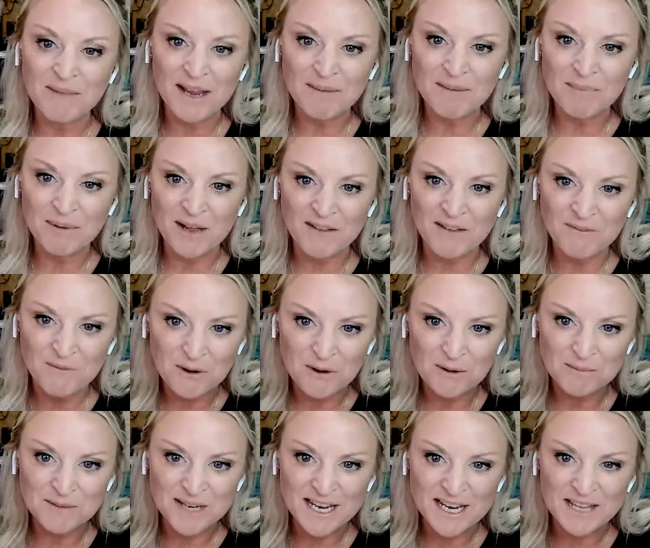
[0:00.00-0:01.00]
my
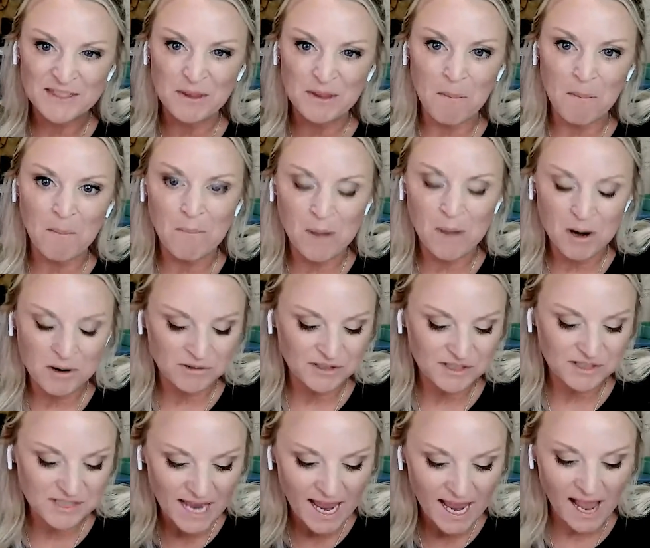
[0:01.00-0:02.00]
platform to get the
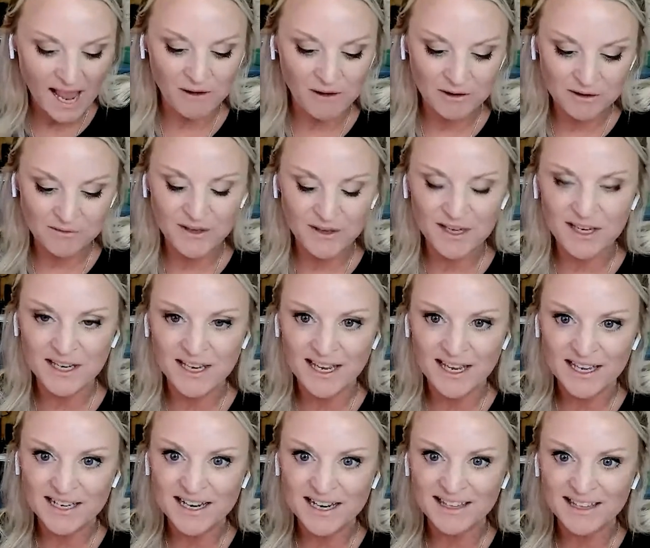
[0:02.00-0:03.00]
most out of it
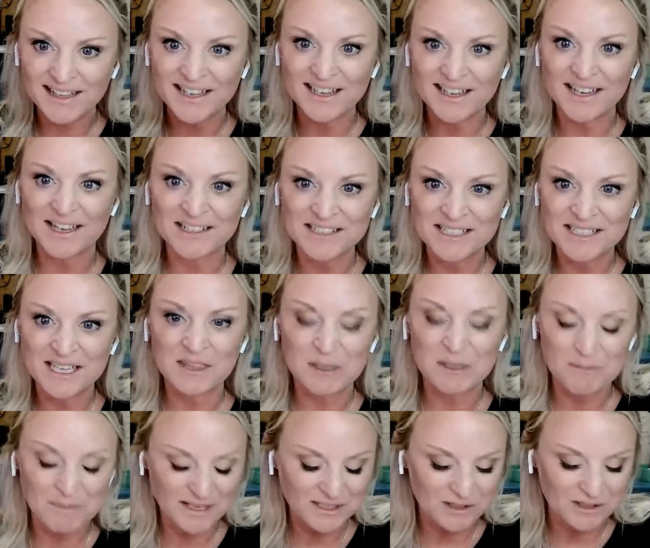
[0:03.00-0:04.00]
and like to get
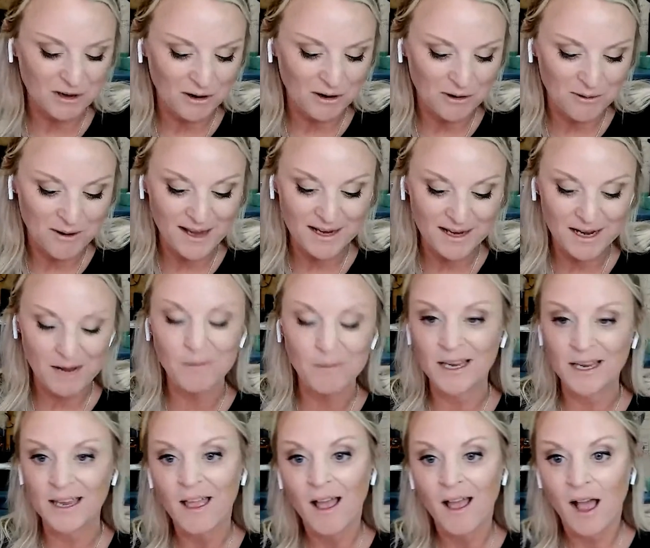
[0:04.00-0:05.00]
the best ROI. I'm
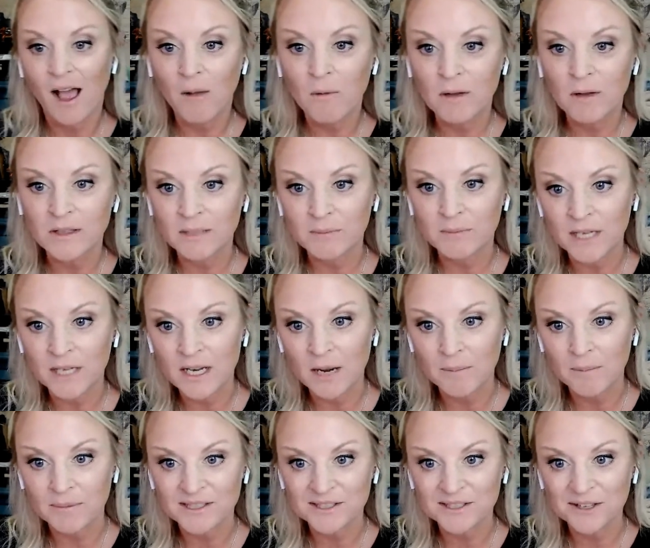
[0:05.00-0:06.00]
like, I want them to get
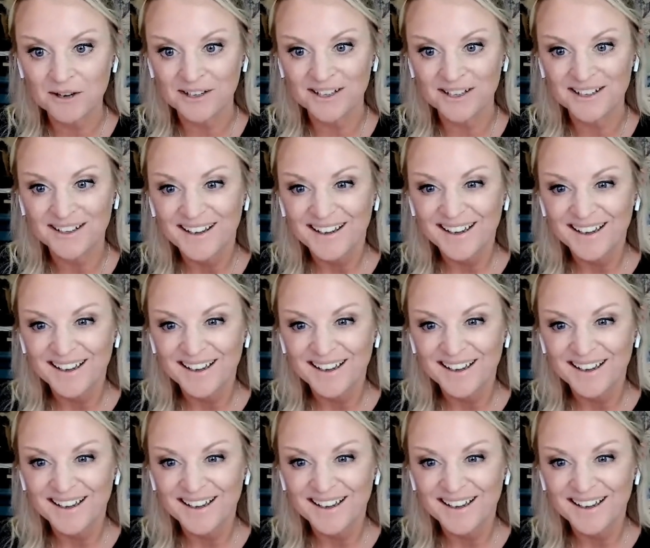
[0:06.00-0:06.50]
up and start it.